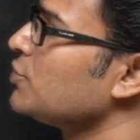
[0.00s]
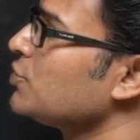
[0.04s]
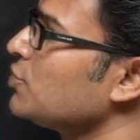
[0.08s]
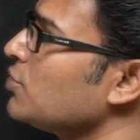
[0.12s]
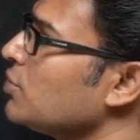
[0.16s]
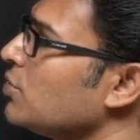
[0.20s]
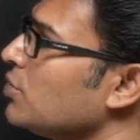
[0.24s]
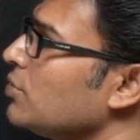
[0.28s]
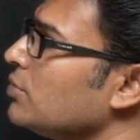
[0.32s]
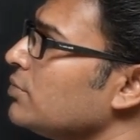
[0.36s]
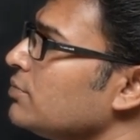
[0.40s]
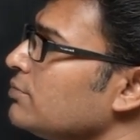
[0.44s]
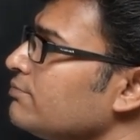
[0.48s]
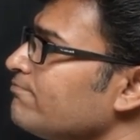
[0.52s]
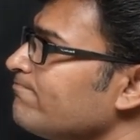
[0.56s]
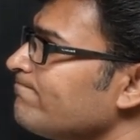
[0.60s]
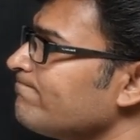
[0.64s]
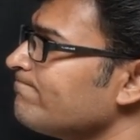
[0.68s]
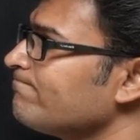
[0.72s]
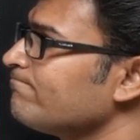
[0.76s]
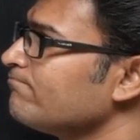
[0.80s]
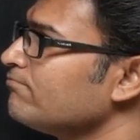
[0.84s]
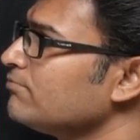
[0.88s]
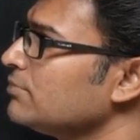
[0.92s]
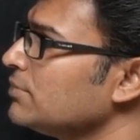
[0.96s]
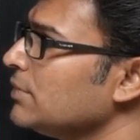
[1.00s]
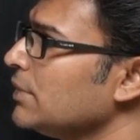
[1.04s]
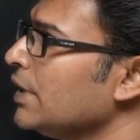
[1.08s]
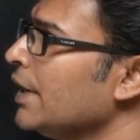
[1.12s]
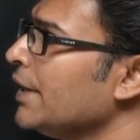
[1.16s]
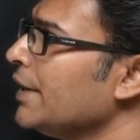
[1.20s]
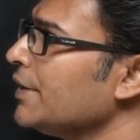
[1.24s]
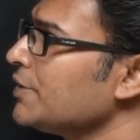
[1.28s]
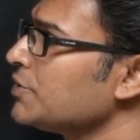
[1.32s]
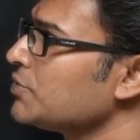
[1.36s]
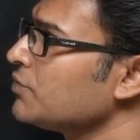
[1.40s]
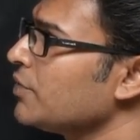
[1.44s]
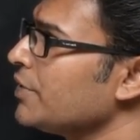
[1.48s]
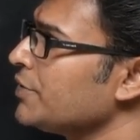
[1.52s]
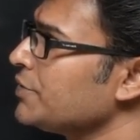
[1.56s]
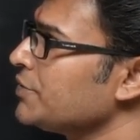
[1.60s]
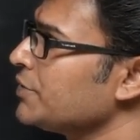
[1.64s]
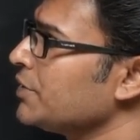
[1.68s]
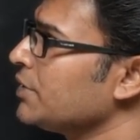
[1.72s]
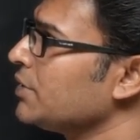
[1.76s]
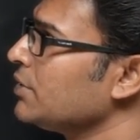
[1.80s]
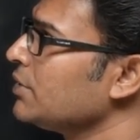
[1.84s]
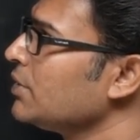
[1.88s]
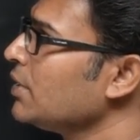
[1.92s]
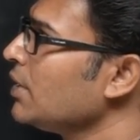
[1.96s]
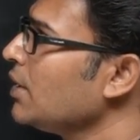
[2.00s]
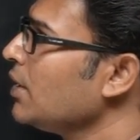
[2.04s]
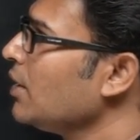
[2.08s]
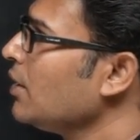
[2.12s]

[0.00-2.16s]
So latest version.